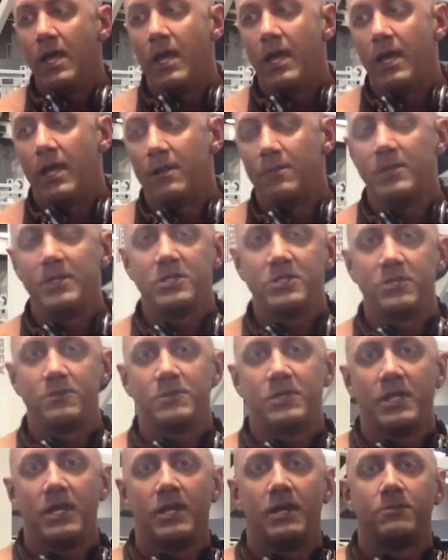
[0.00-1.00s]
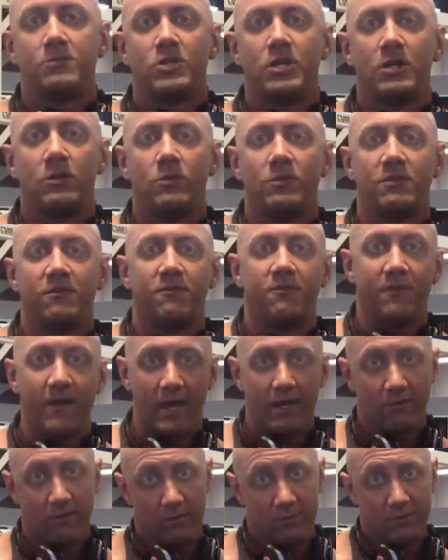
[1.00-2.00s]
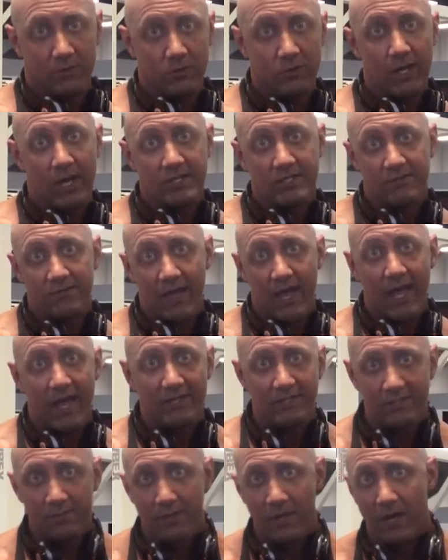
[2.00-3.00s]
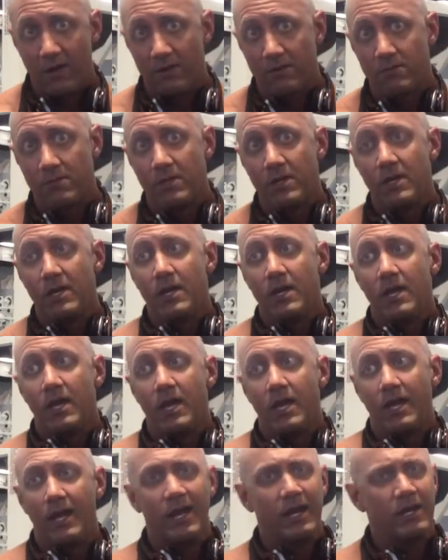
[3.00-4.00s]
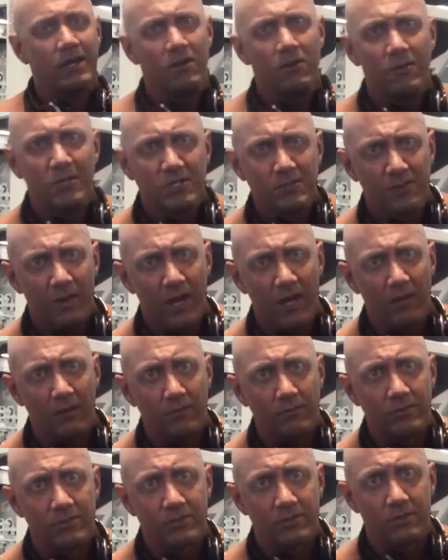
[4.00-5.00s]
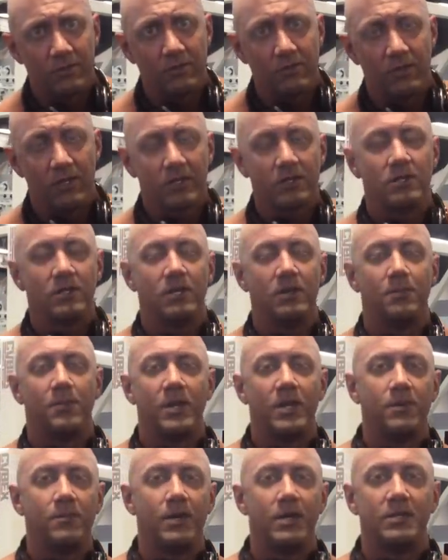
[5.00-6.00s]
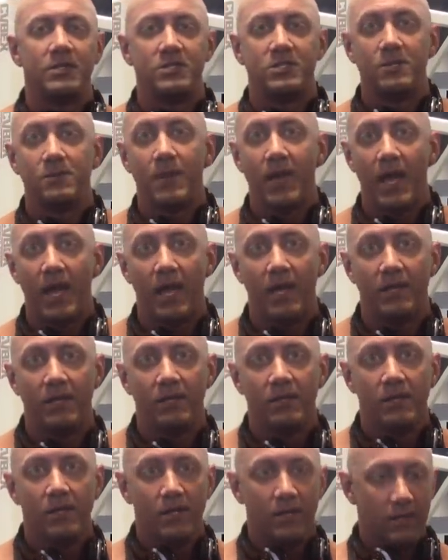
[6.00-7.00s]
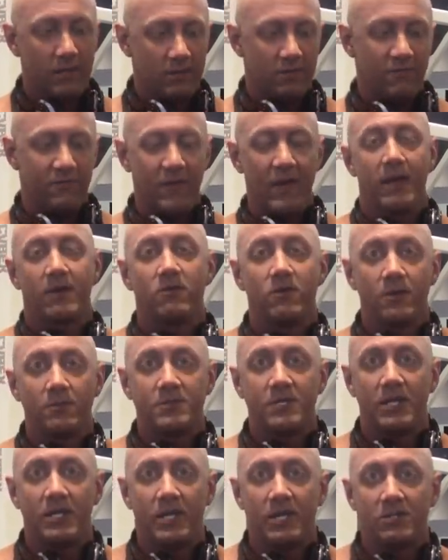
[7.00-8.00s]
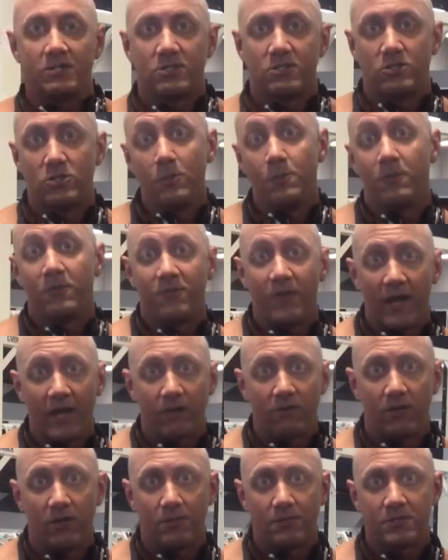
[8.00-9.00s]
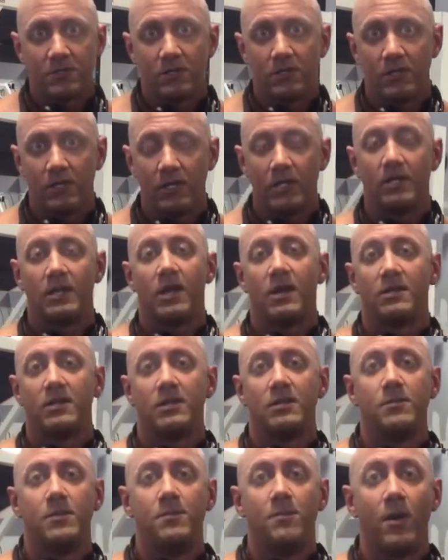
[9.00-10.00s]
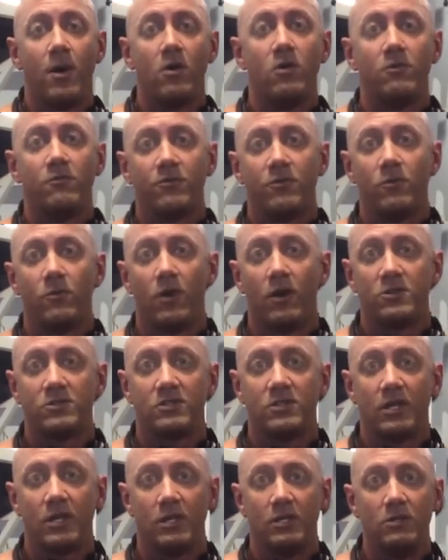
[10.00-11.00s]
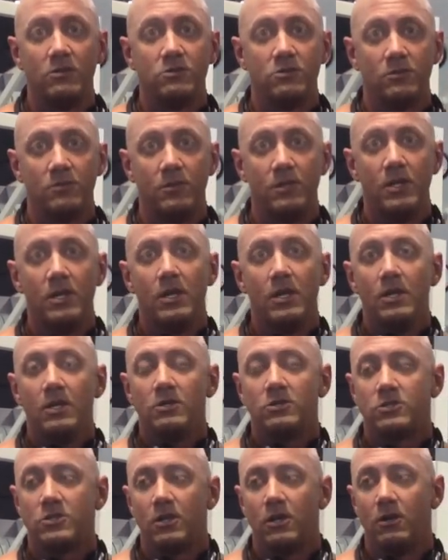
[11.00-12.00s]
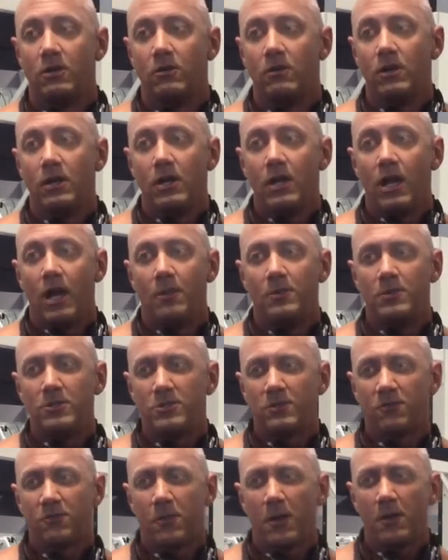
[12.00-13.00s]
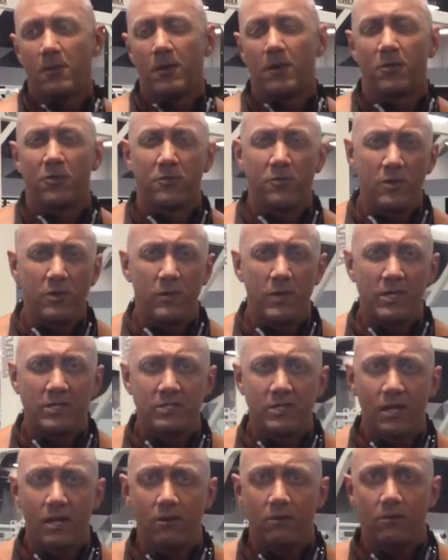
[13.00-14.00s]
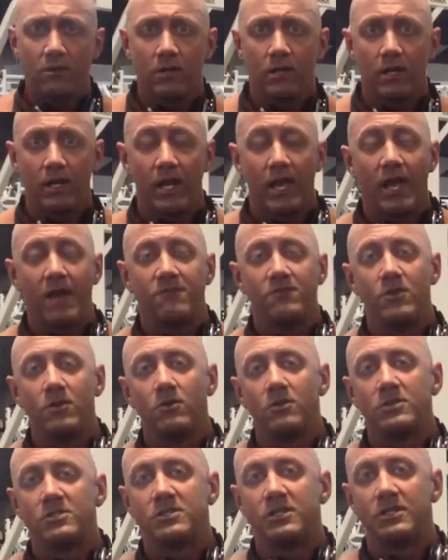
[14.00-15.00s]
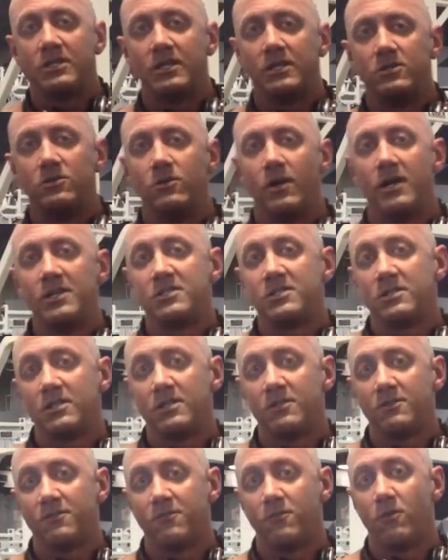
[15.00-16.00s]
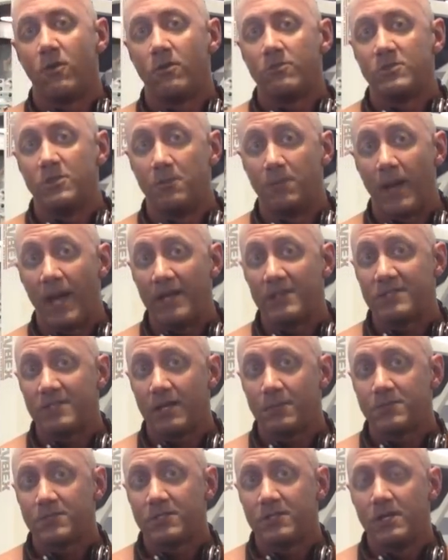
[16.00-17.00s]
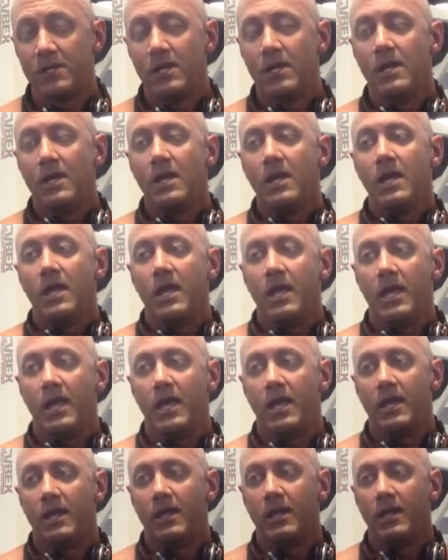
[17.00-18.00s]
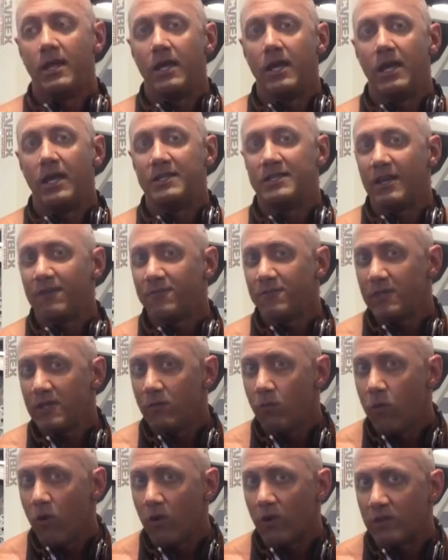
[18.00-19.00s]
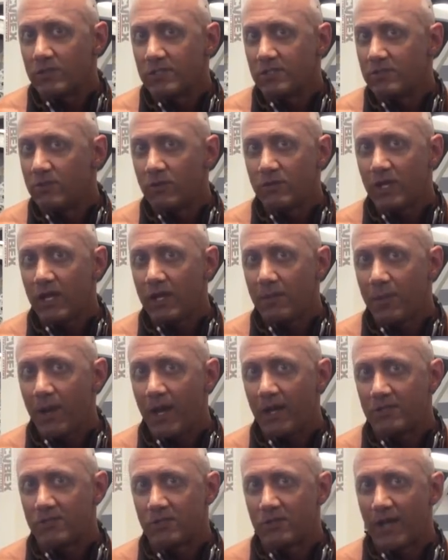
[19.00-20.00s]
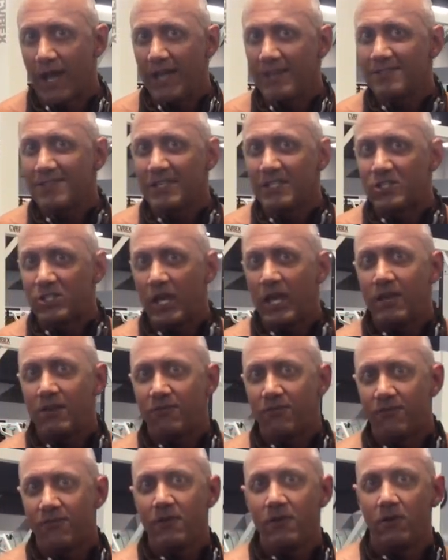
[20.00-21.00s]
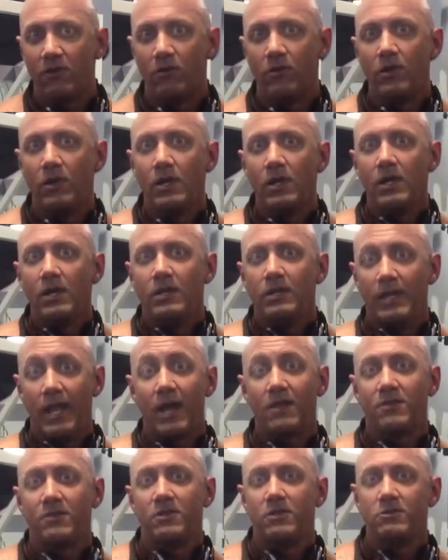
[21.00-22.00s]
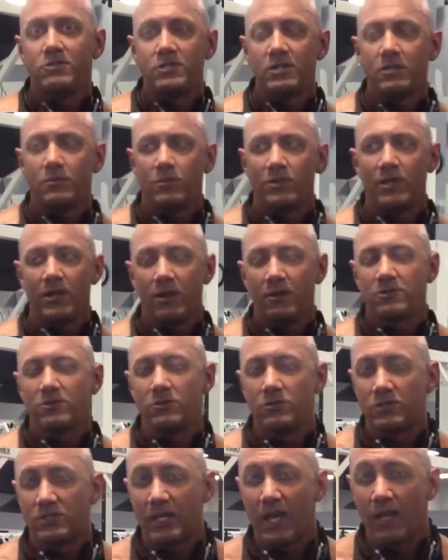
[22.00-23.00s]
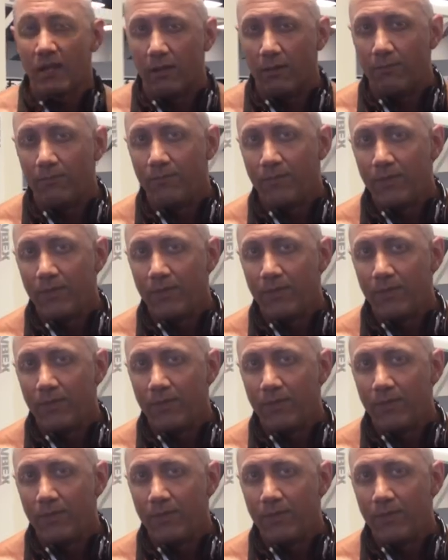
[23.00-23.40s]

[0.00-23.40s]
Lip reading: And I'm in the gym today, and I'm training with the Fat Gripz. You guys have asked about them, and I didn't know much about them. So luckily, a buddy of mine at the gym had the Fat Gripz, and he has the Super Fat Gripz, and he allowed to let me borrow them for a while so that I can use them. So I've been using them for probably about 3 weeks now, and I have noticed that they do isolate the forearms and biceps, and it definitely works. There's no doubt about it. So guys like Jay and Phil, now they're using them, well, they also sell them.